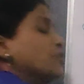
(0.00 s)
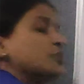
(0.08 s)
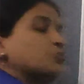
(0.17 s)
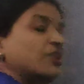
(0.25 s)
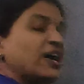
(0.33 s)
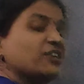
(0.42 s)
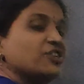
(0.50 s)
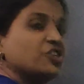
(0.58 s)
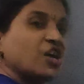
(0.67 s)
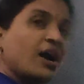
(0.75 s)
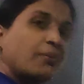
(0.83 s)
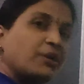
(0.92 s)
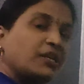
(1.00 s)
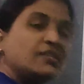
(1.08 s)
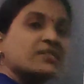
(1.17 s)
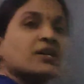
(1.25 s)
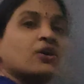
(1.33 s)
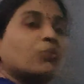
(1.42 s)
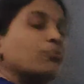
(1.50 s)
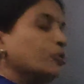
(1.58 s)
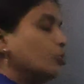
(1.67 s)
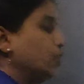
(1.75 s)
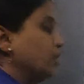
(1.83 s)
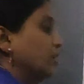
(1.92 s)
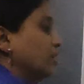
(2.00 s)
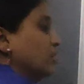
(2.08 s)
sporangia means plural.